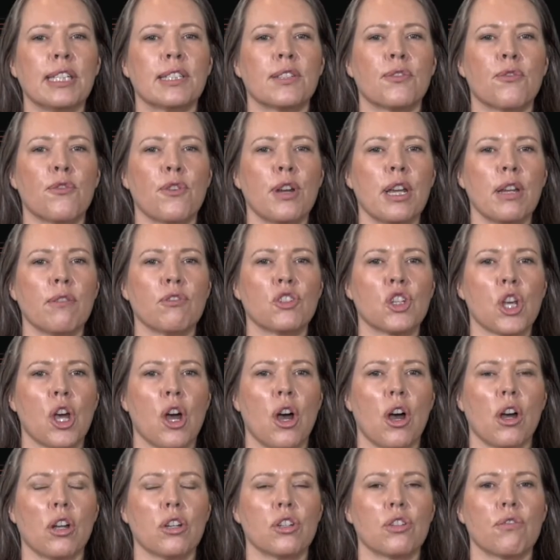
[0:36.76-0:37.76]
is free of
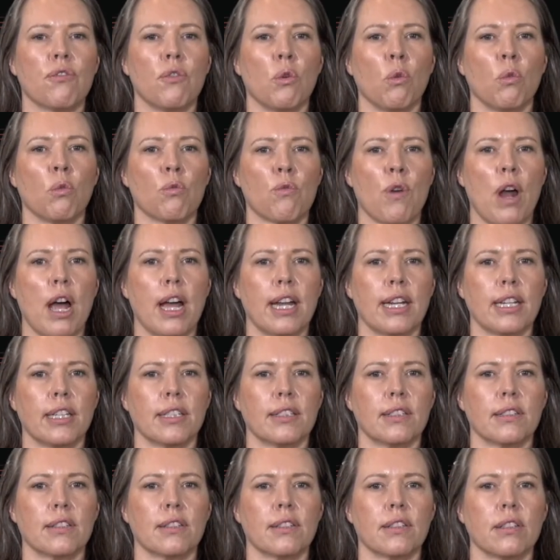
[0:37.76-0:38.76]
charge for all
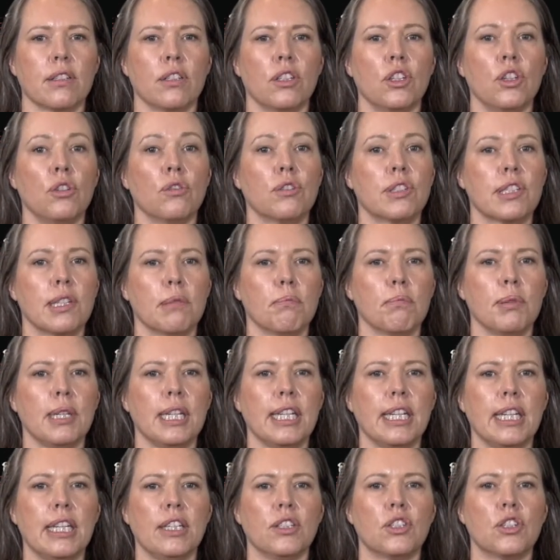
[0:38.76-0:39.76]
riders. You
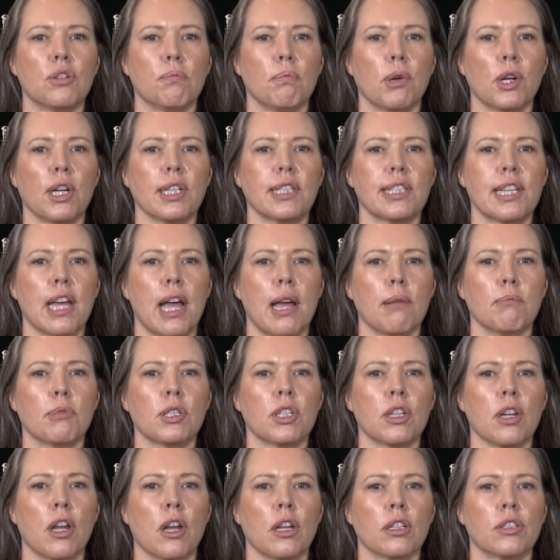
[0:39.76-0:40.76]
simply need to book a time
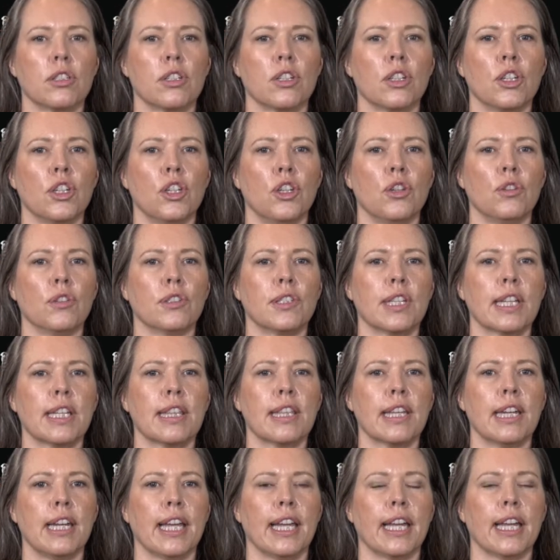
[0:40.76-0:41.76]
slot using
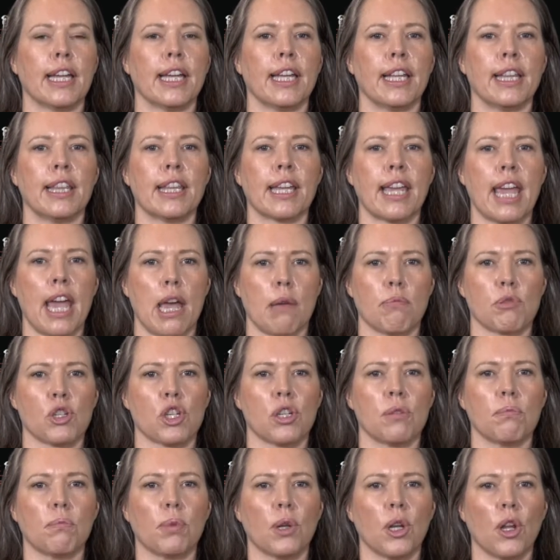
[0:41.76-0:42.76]
the link in the
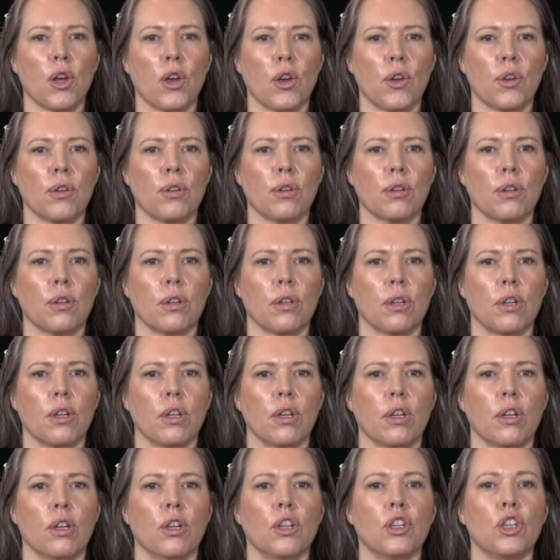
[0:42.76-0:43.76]
caption below.
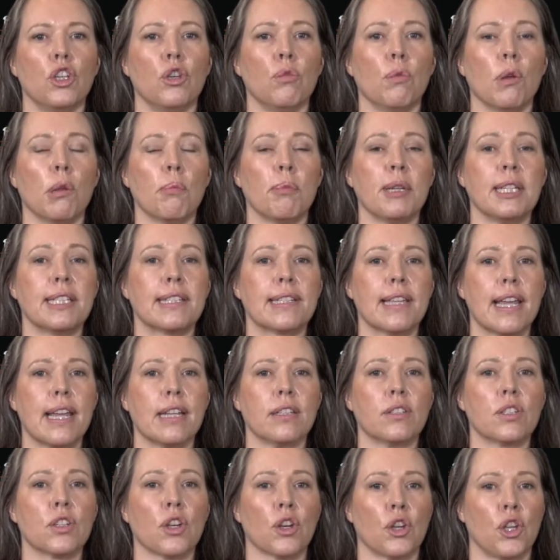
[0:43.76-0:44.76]
You will be
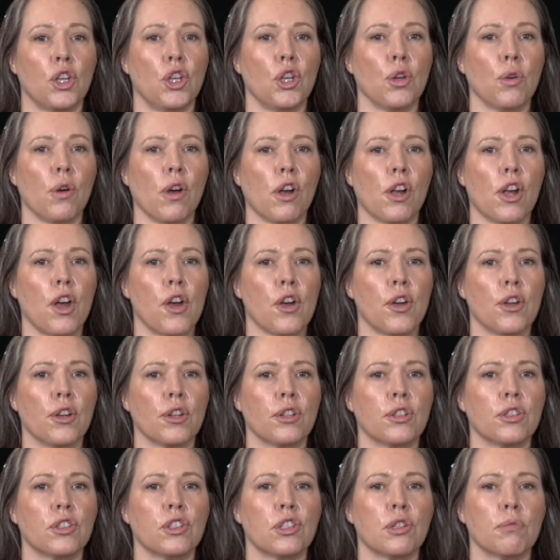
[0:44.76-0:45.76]
sent a QR code
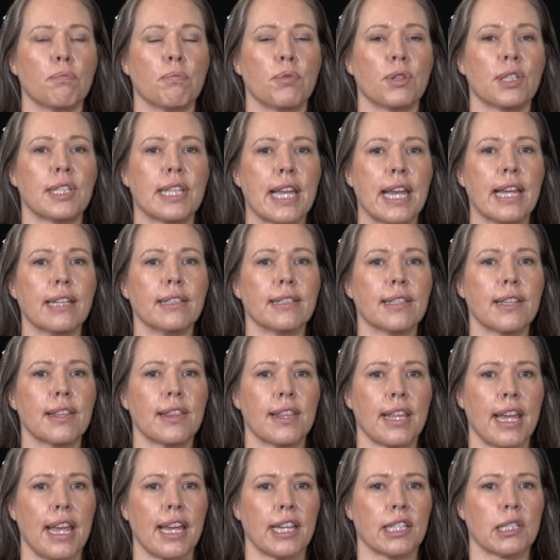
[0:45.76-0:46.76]
to present
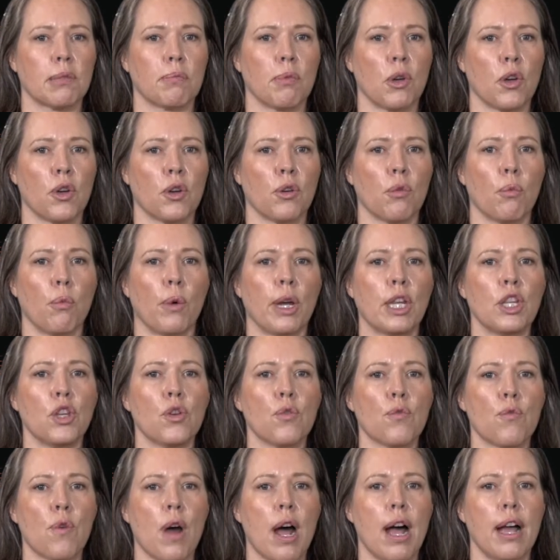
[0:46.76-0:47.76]
at the Expo when
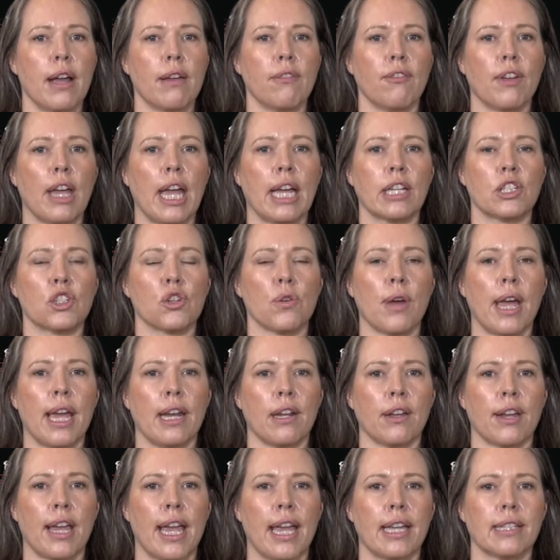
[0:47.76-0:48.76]
you arrive at your
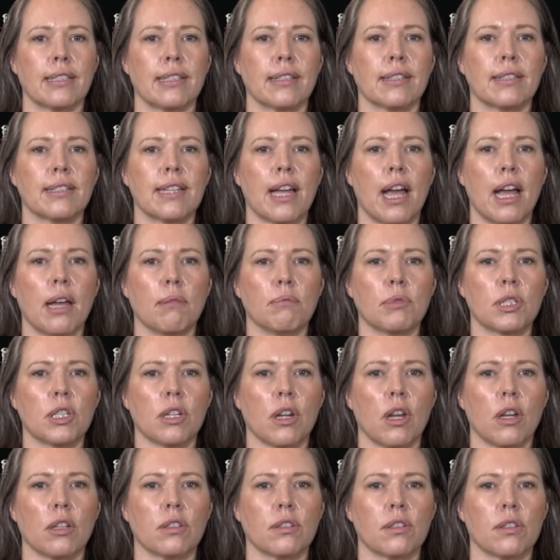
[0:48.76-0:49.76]
allocated time
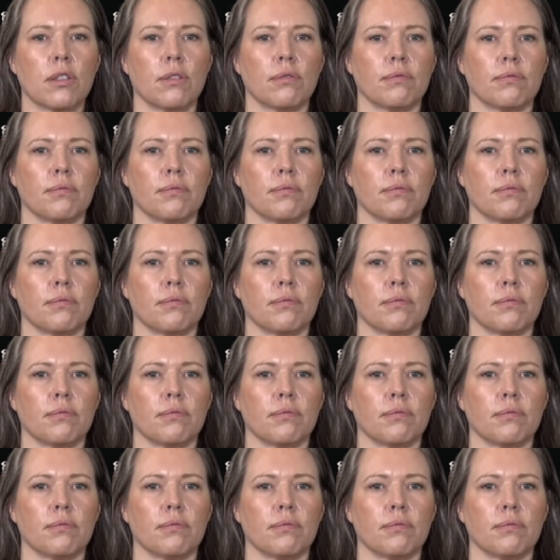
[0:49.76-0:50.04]
slot.